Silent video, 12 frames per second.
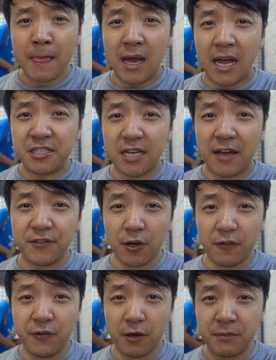Actually, I have to
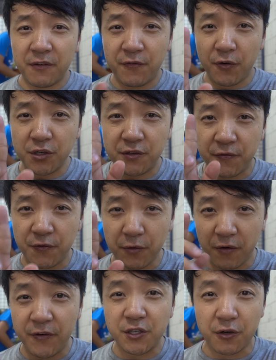go film the first
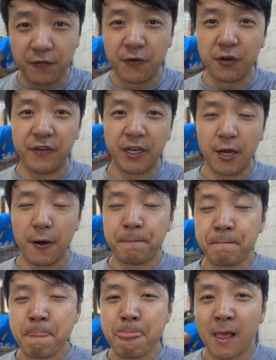official food video,
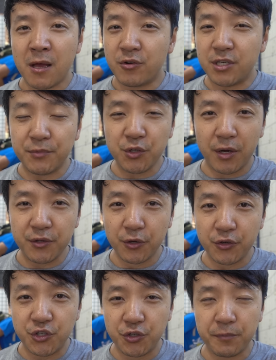which I'm doing on
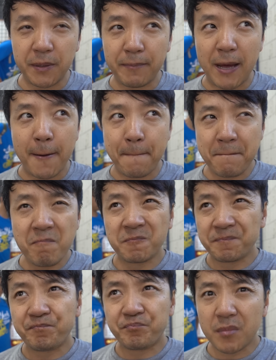noodle soup in about
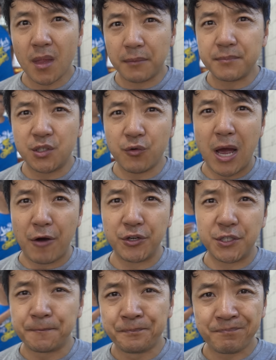two
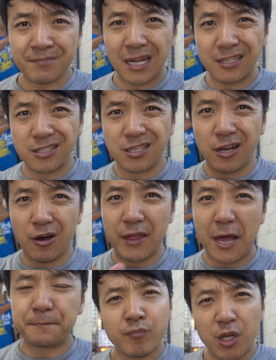hours, and I just ate all
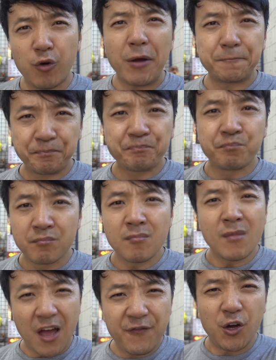that. But you know what?
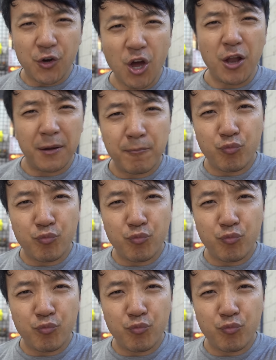I feel good.